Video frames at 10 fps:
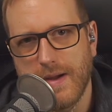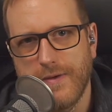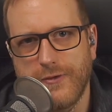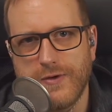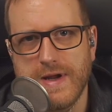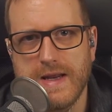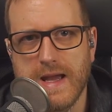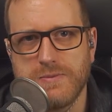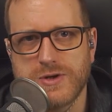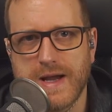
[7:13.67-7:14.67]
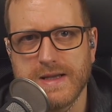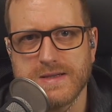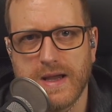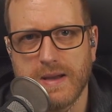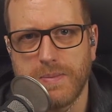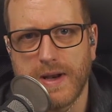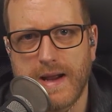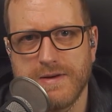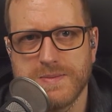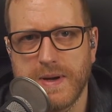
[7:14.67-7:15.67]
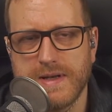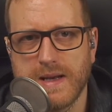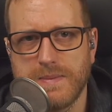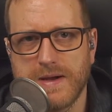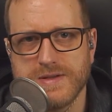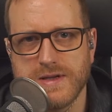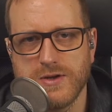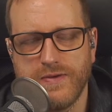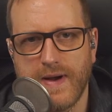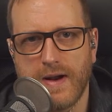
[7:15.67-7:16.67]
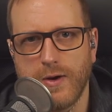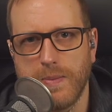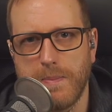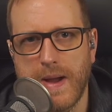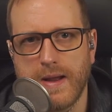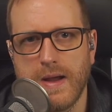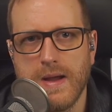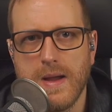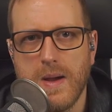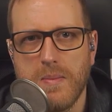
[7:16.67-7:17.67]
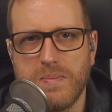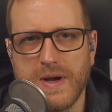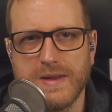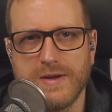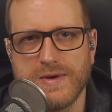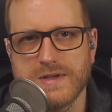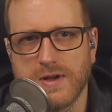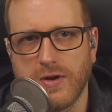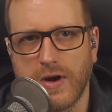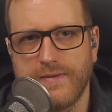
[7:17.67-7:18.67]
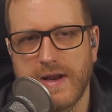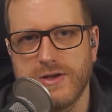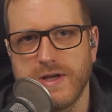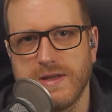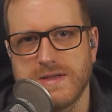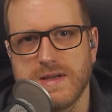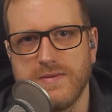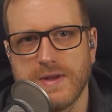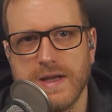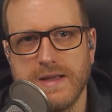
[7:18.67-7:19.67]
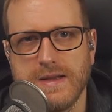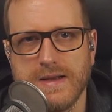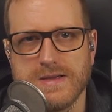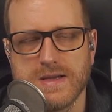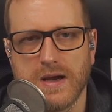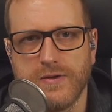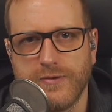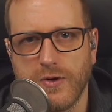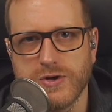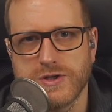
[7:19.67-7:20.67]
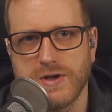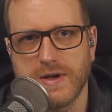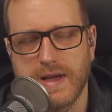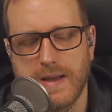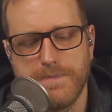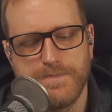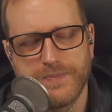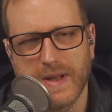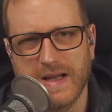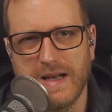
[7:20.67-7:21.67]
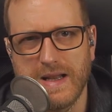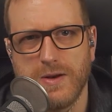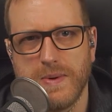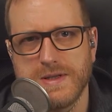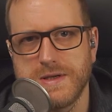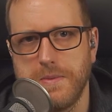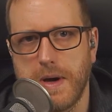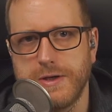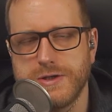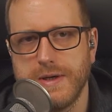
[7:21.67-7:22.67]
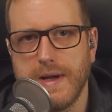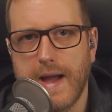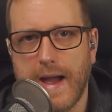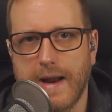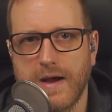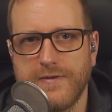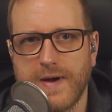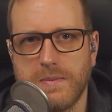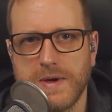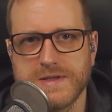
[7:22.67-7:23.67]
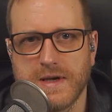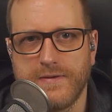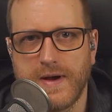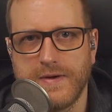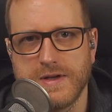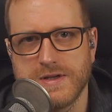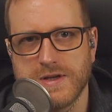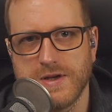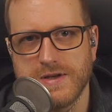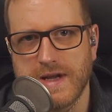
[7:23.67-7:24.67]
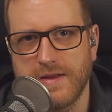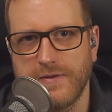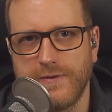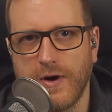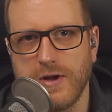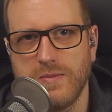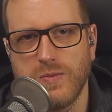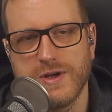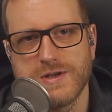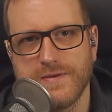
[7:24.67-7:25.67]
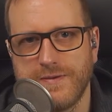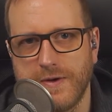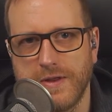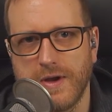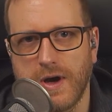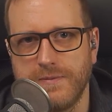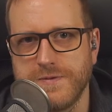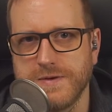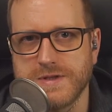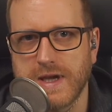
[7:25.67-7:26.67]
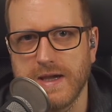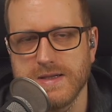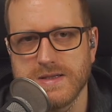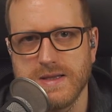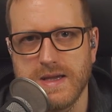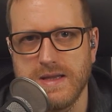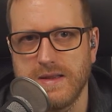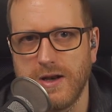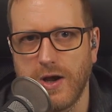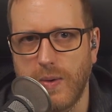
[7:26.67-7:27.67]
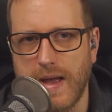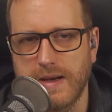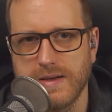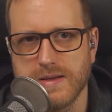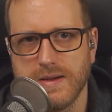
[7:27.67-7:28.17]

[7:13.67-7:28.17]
For EDM tracks like Polaris by Deadmau5, they do fare a little bit better, but there is a lot of energy in the synth lead that is, unfortunately, a little bit too much. And I found myself having to turn down the volume, which further obfuscates the low end.